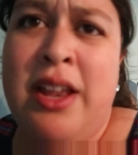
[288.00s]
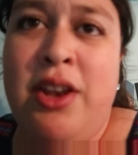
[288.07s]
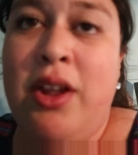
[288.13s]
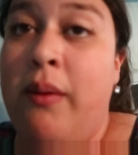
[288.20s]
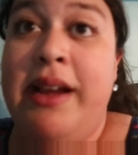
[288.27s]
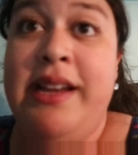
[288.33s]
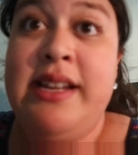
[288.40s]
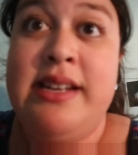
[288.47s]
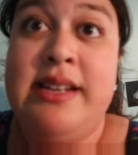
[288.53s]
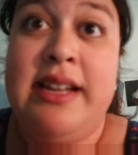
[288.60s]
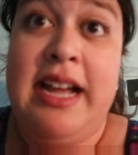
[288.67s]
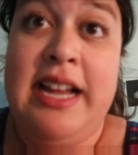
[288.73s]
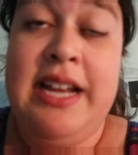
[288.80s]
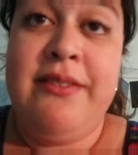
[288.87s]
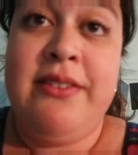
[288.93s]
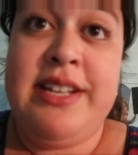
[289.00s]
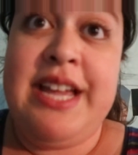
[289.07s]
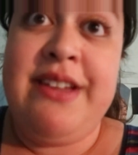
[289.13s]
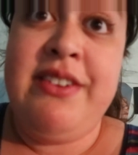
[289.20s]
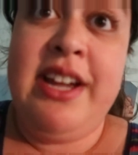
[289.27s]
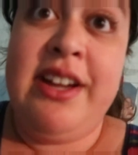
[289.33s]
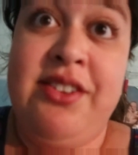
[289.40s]
No, I didn't. I never
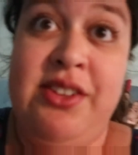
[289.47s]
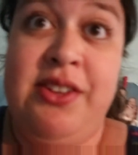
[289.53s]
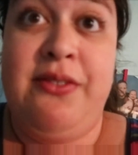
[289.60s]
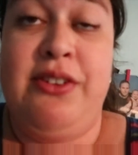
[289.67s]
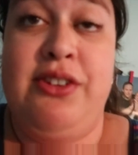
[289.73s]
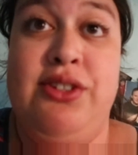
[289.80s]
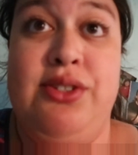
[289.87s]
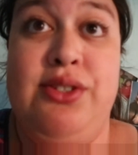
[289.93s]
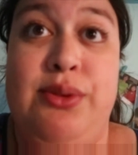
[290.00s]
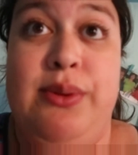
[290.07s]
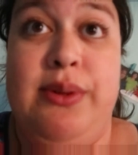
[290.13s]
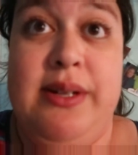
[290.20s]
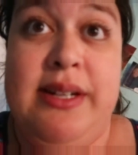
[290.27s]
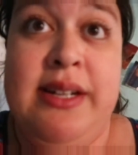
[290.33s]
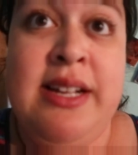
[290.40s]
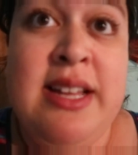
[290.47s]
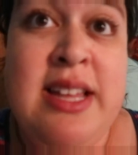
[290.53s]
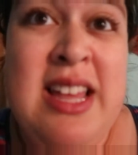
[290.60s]
gave you guys an official tour.